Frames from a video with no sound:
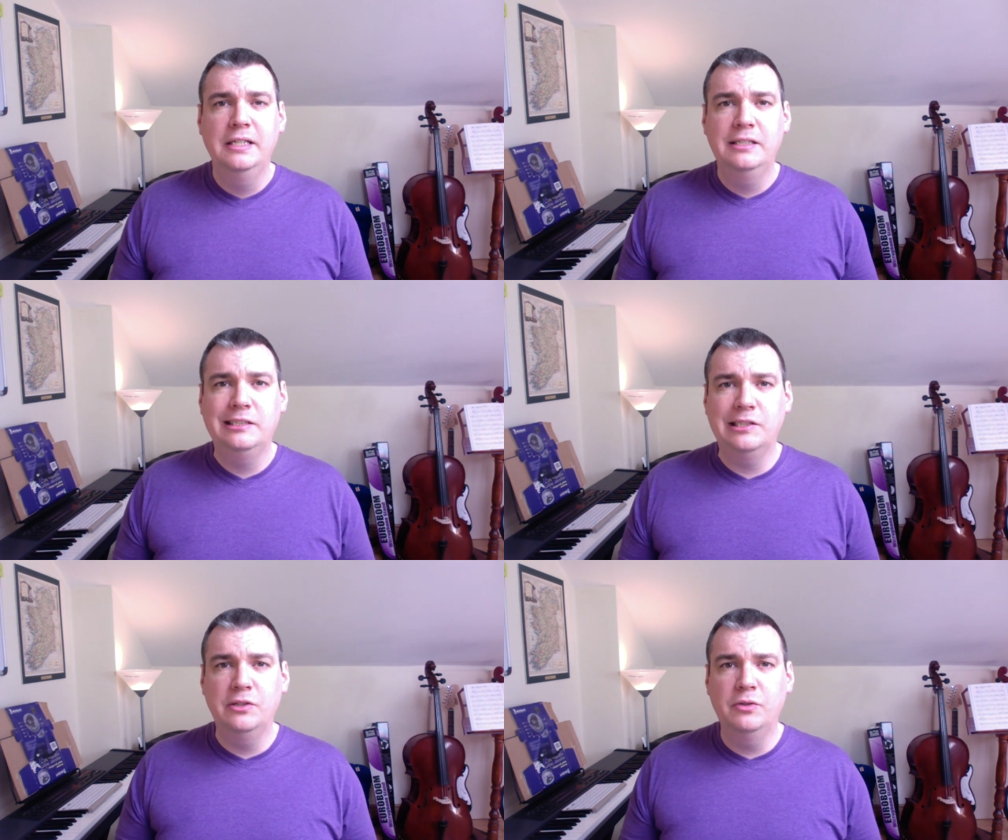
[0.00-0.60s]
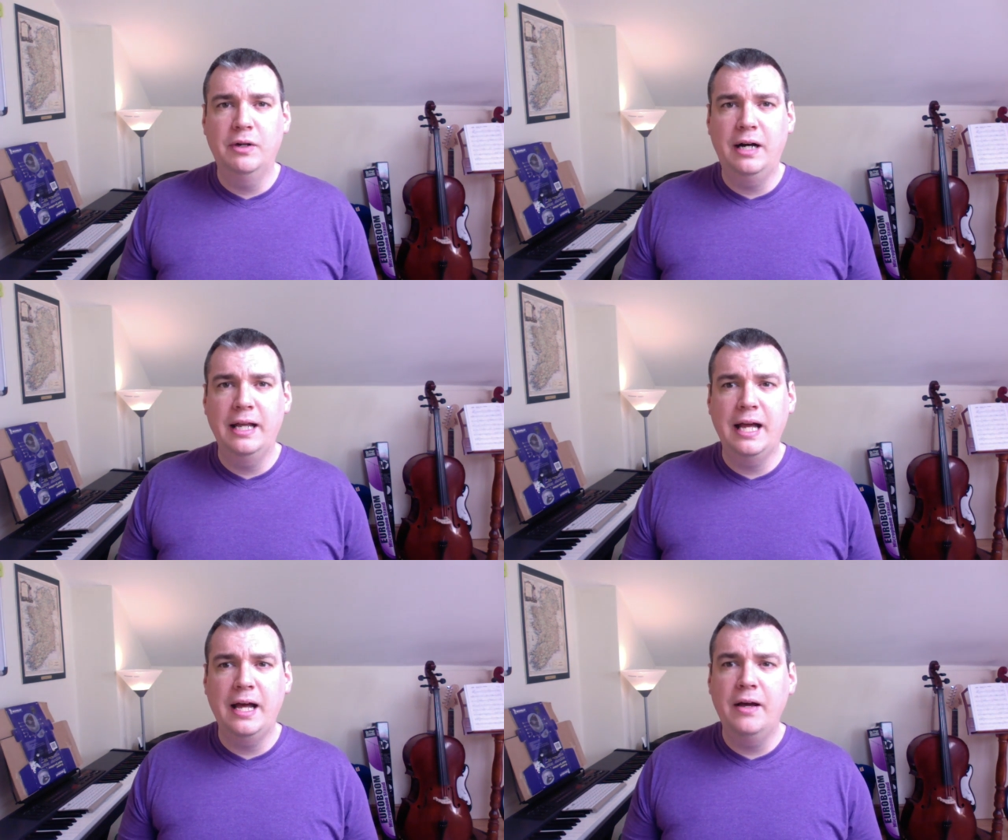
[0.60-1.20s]
So I
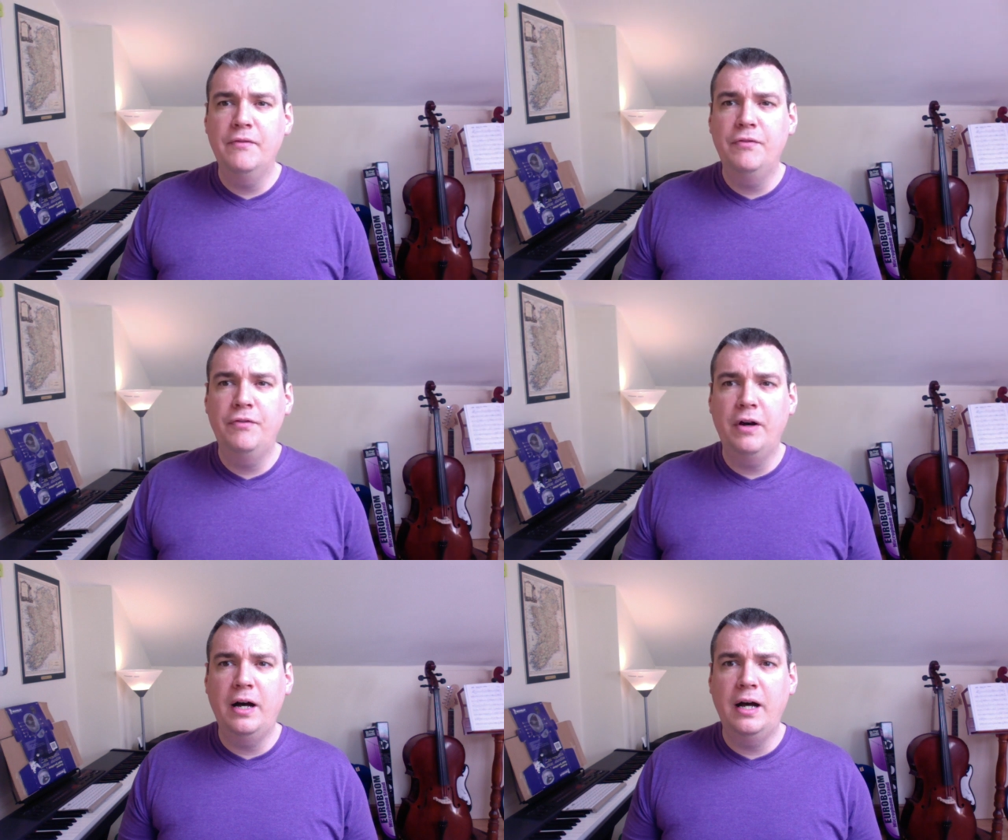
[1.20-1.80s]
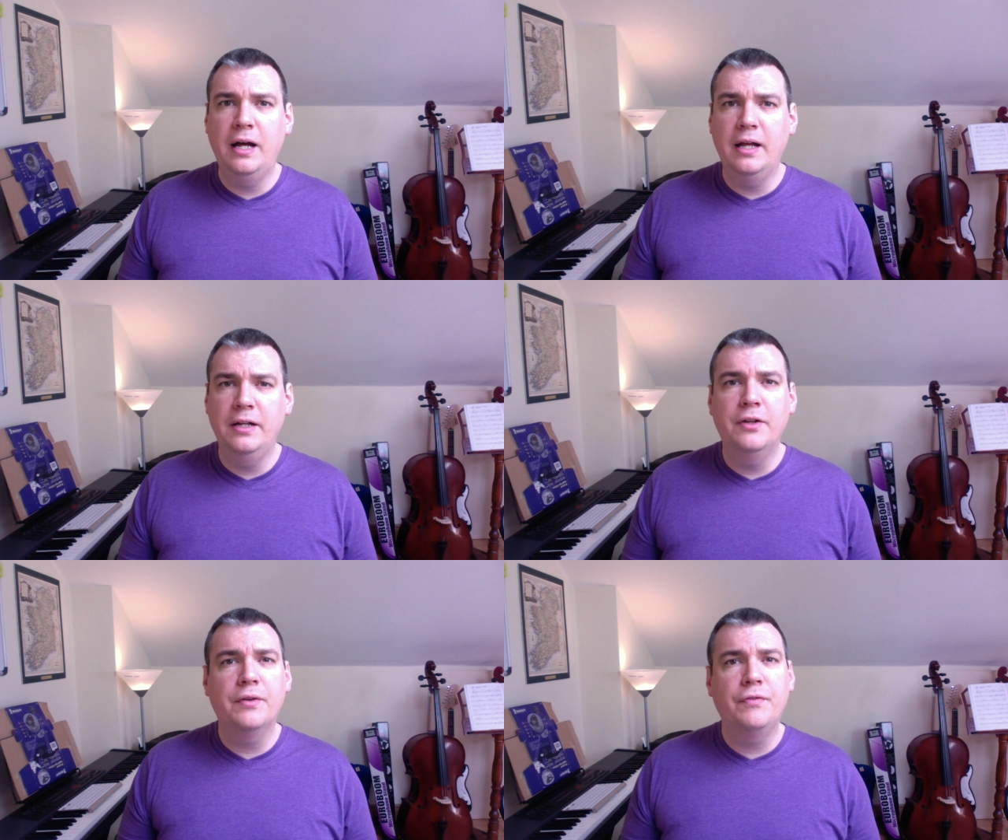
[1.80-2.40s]
have
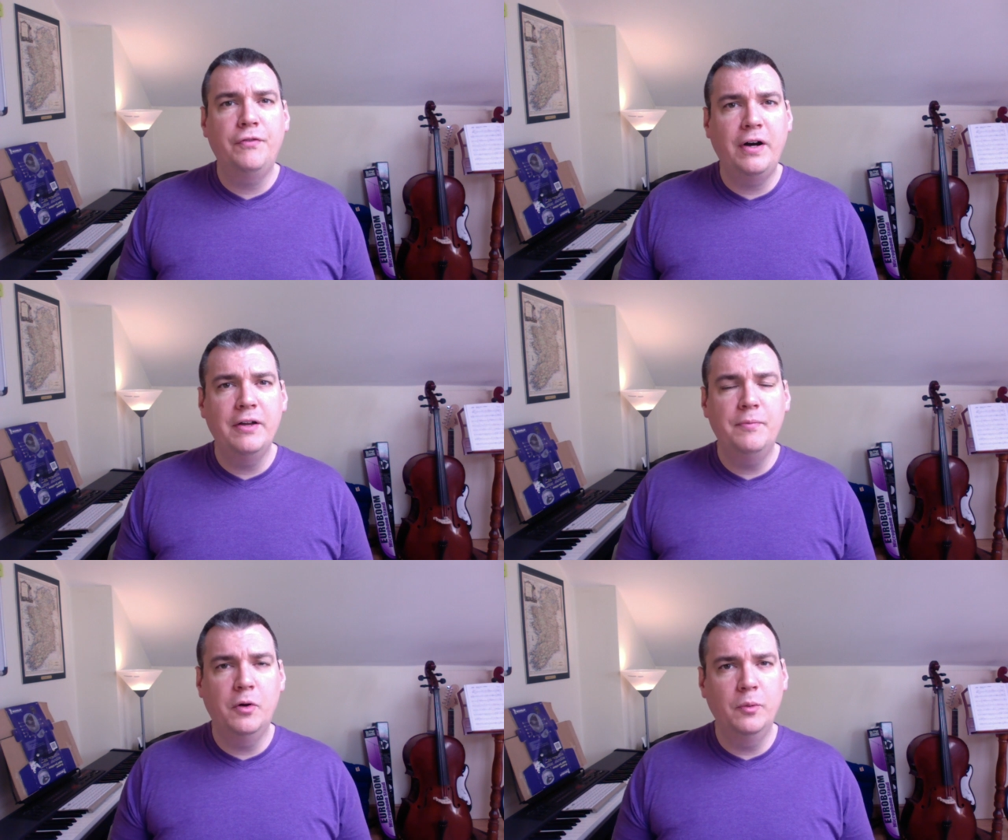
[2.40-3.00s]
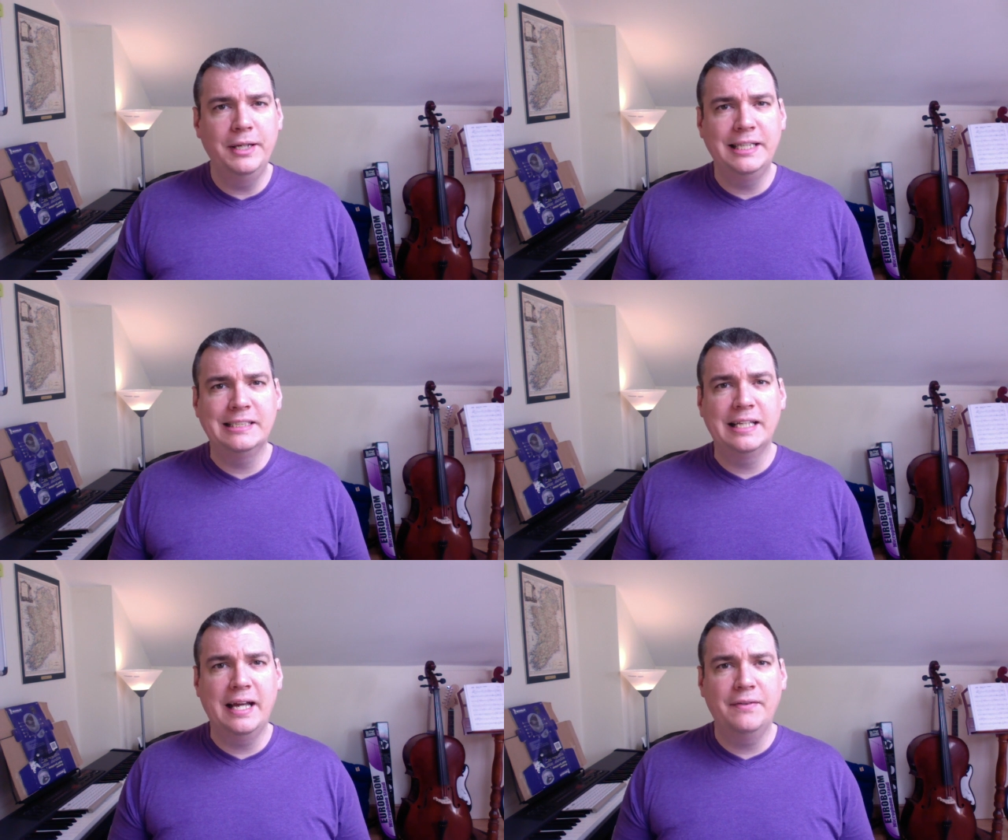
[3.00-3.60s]
another 5 more
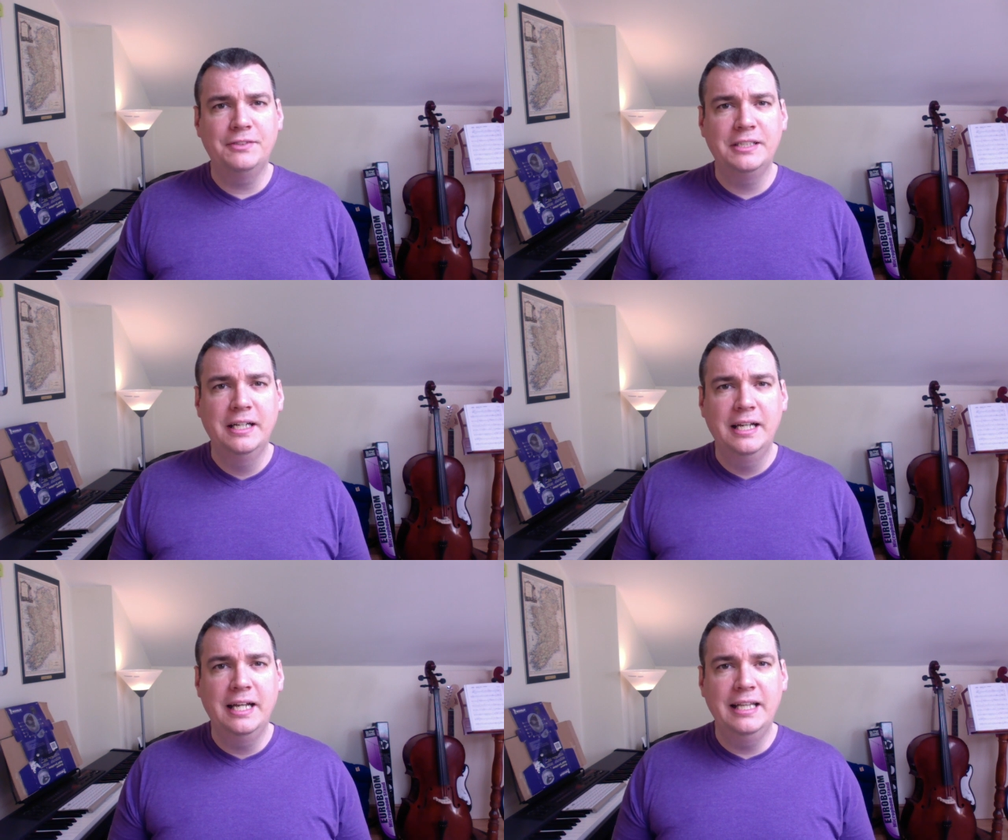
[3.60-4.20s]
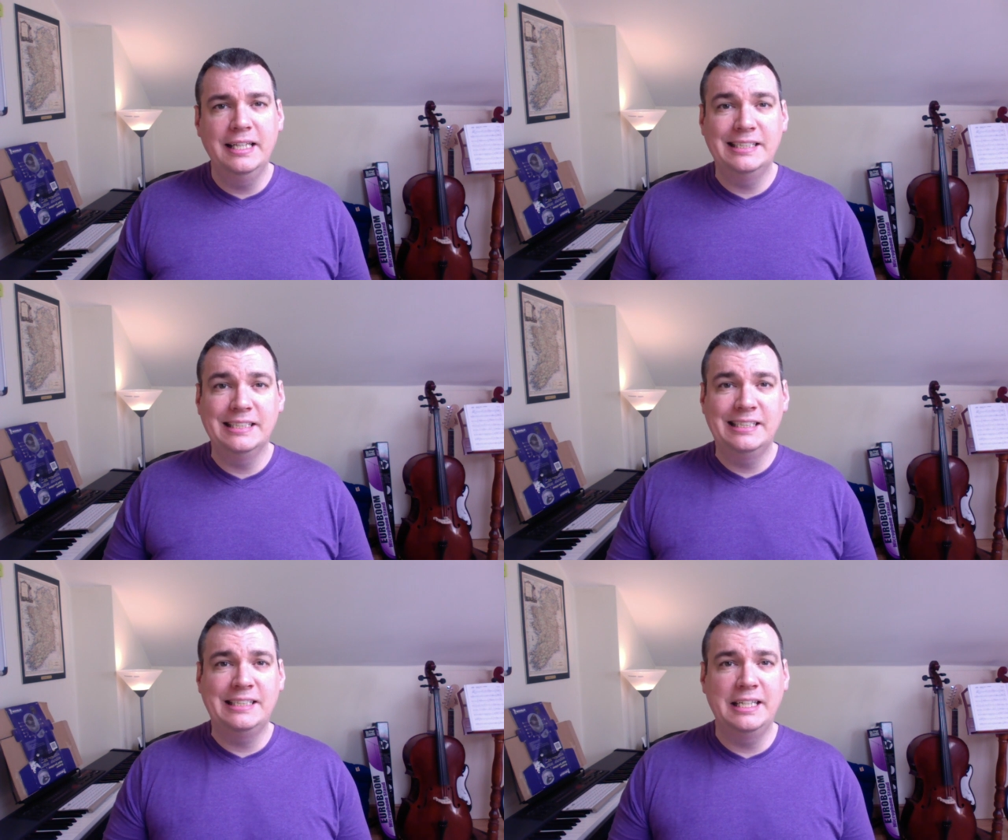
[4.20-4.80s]
weeks left in this
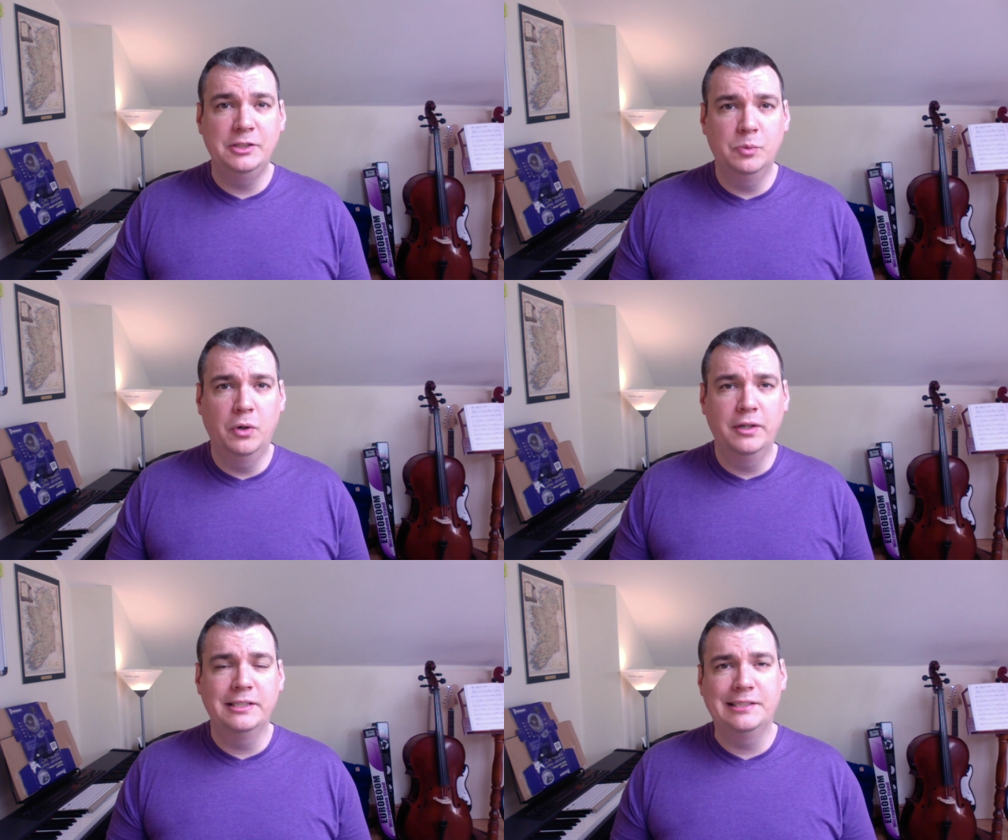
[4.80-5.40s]
stage 1.